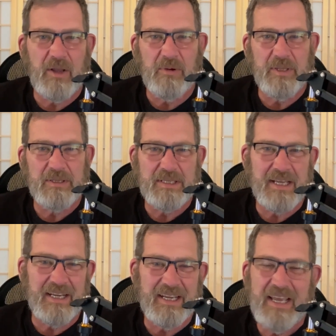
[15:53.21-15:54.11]
lower this
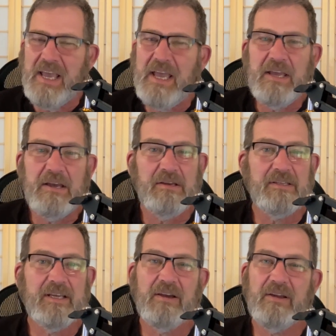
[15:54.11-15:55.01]
down? I was
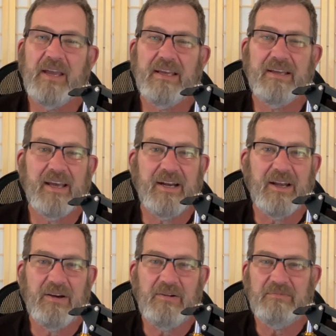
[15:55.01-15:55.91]
like, okay, got to
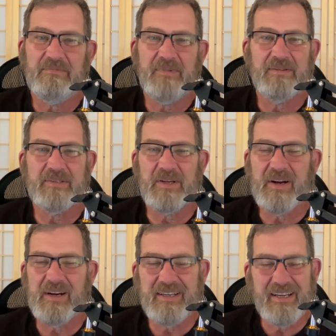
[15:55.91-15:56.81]
go. I'm
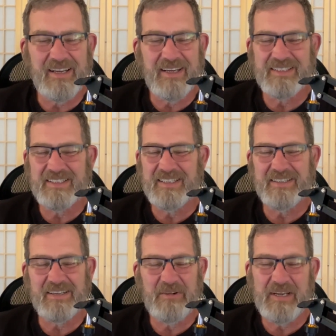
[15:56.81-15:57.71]
sorry. It's got
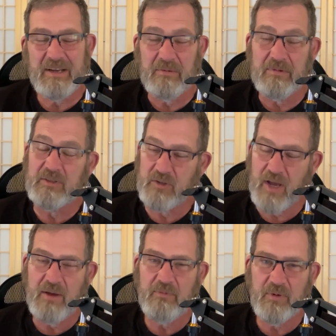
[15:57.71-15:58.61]
to, we, it's
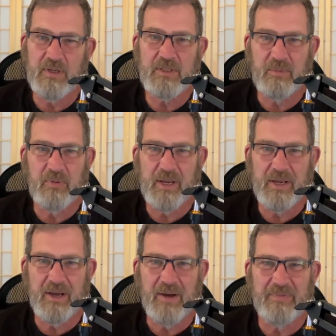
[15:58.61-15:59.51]
time for us to
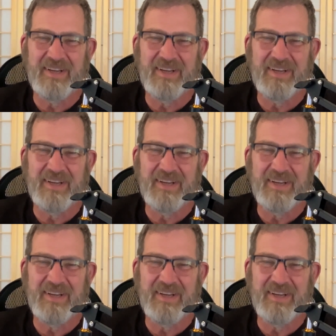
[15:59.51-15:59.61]
break up.